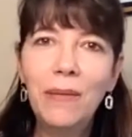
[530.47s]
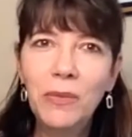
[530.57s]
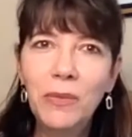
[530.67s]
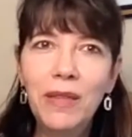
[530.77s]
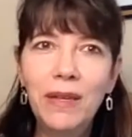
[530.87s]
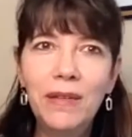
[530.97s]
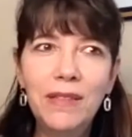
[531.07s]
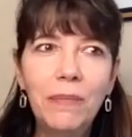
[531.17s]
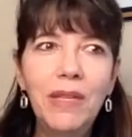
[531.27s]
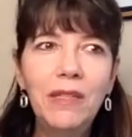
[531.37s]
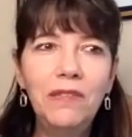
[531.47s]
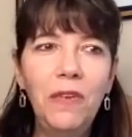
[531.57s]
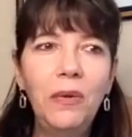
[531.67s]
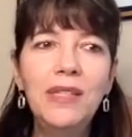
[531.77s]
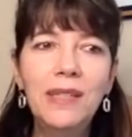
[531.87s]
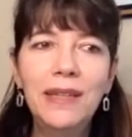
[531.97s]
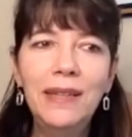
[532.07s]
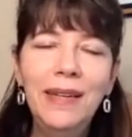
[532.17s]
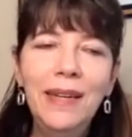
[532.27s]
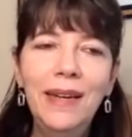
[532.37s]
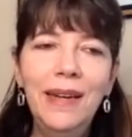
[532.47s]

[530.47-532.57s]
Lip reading: comes with something to focus on.